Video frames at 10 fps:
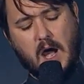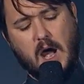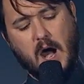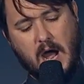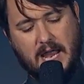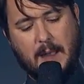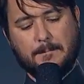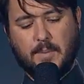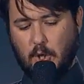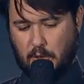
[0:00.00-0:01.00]
I am
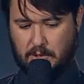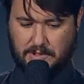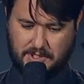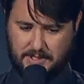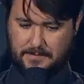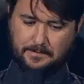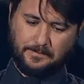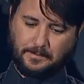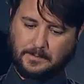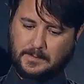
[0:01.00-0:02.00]
Boogers.
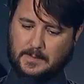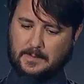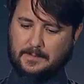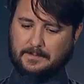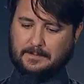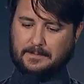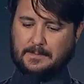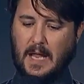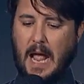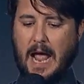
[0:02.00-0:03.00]

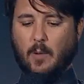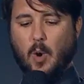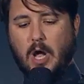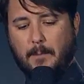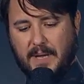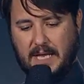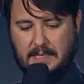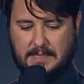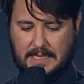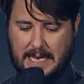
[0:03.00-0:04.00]
I woke up again
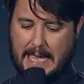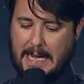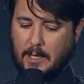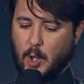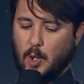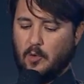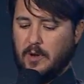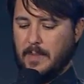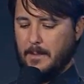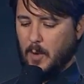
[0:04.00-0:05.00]
today and I couldn't
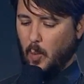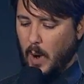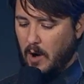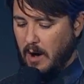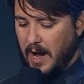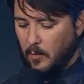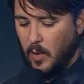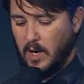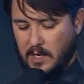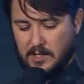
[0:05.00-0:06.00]
remember where I
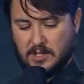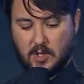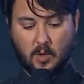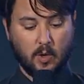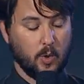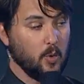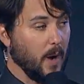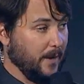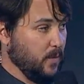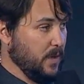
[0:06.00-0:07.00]
was or who
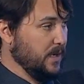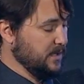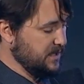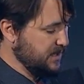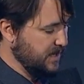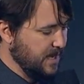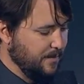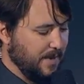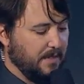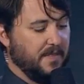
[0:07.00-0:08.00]
I was.
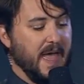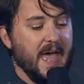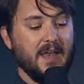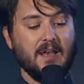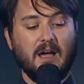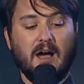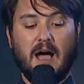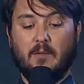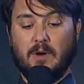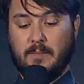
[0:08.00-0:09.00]
But then I
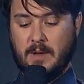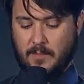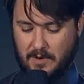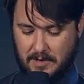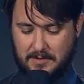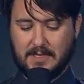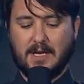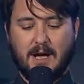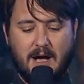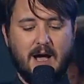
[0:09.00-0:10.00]
remembered,
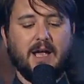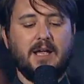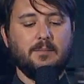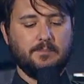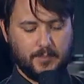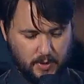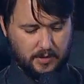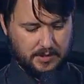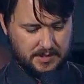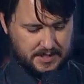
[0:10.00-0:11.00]
I am
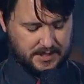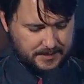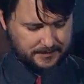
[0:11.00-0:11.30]
Boogers.